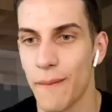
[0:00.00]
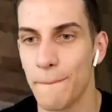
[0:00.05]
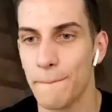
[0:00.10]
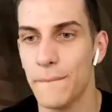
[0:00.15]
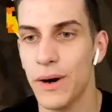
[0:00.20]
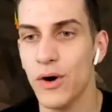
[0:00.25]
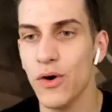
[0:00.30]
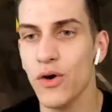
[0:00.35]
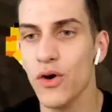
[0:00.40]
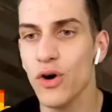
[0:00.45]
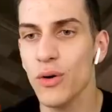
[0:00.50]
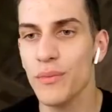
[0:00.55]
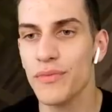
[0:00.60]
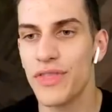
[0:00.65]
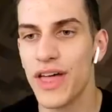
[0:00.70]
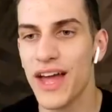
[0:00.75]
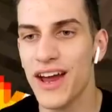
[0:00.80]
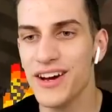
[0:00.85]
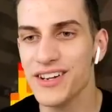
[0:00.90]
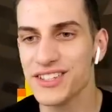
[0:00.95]
Boom,
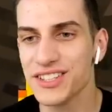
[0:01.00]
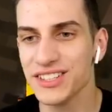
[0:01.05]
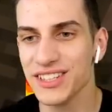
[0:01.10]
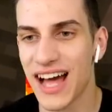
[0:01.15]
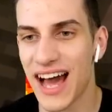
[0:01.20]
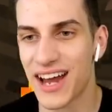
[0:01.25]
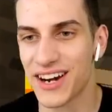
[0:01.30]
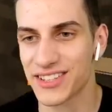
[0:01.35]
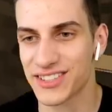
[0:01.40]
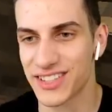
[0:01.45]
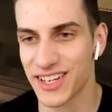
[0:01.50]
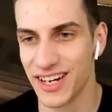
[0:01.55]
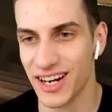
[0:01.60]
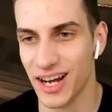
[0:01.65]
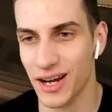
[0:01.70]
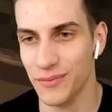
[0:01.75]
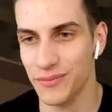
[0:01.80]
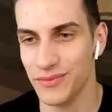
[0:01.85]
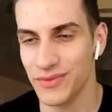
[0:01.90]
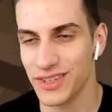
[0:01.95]
there's a ladder set
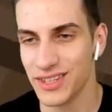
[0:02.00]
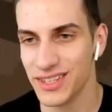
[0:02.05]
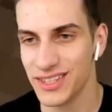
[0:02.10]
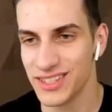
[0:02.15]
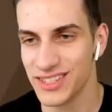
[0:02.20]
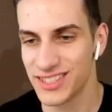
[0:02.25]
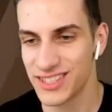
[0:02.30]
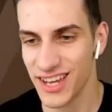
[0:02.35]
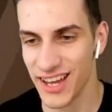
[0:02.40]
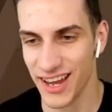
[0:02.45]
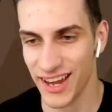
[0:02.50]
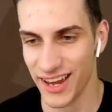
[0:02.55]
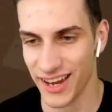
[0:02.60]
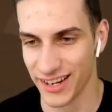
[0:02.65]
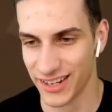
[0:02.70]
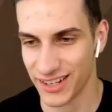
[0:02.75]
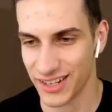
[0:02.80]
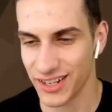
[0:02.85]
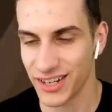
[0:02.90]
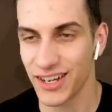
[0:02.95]
up.
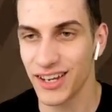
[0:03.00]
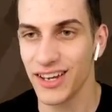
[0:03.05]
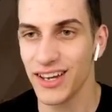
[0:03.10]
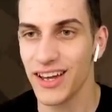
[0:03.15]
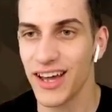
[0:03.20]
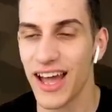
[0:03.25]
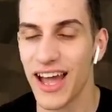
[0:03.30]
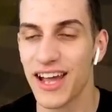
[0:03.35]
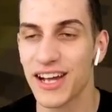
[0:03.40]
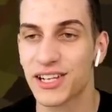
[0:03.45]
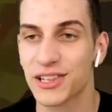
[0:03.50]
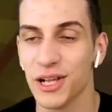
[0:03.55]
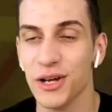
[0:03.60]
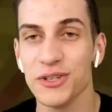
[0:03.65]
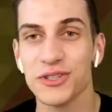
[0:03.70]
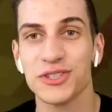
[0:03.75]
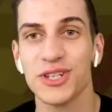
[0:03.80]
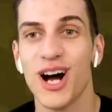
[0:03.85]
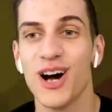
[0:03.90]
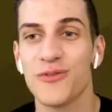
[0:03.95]
Sick. And
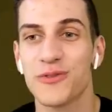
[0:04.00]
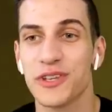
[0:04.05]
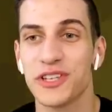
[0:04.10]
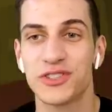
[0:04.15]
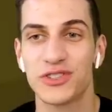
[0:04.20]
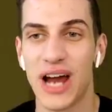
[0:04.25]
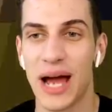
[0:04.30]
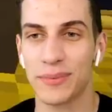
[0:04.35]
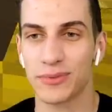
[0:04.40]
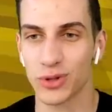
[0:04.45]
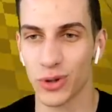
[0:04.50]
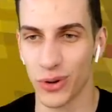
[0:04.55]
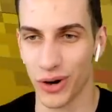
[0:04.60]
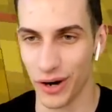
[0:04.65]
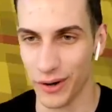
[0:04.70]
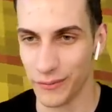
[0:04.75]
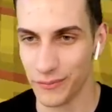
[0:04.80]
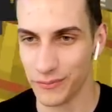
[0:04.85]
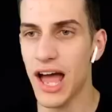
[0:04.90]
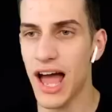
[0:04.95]
close it off with a
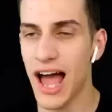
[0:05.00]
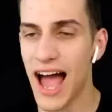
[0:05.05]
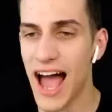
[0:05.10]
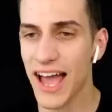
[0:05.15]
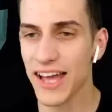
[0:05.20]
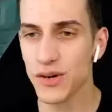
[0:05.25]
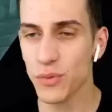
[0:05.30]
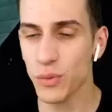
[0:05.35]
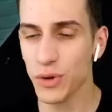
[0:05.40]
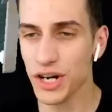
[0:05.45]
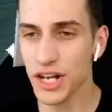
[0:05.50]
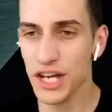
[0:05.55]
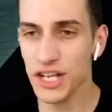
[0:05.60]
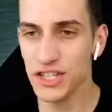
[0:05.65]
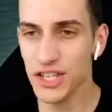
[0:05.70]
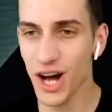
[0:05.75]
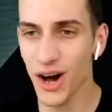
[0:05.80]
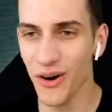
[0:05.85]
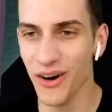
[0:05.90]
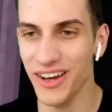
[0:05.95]
trapdoor. Hey, what are you
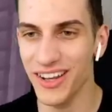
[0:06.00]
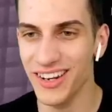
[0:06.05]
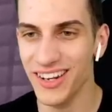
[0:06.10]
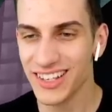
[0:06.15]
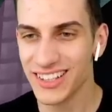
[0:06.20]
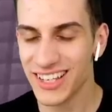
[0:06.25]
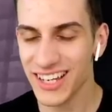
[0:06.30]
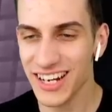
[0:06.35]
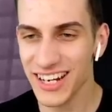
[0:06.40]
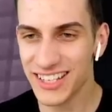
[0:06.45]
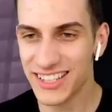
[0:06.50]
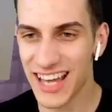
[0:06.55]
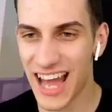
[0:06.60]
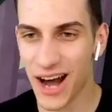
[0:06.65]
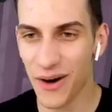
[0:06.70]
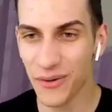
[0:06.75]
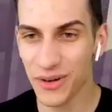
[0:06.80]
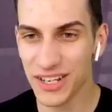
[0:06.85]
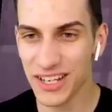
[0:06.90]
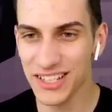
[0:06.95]
doing? Kitty
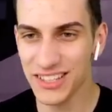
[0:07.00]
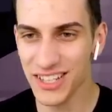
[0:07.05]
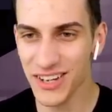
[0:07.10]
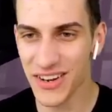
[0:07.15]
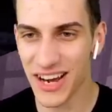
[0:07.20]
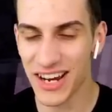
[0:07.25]
cat, what are you doing?